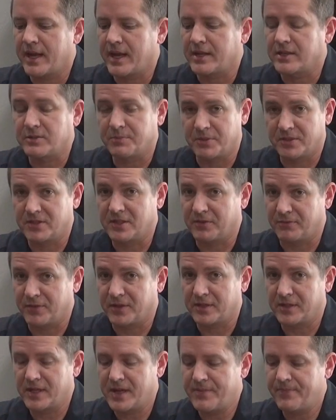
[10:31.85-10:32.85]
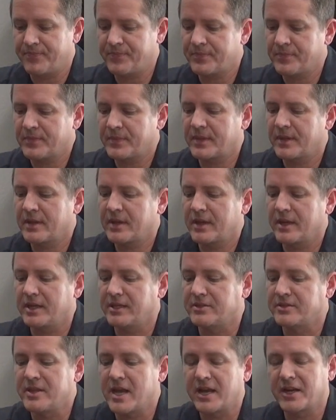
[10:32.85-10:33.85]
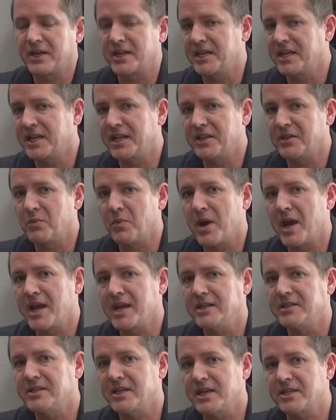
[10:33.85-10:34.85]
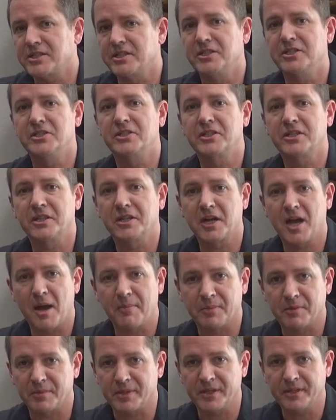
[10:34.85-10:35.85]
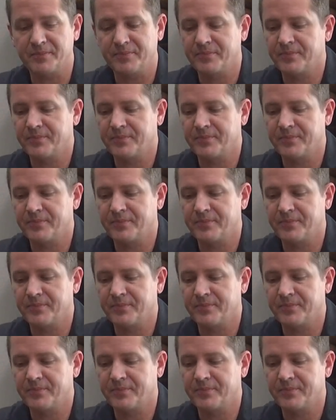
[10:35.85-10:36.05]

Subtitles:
Specifically, it's not going to get in the way, it's actually just going to complement.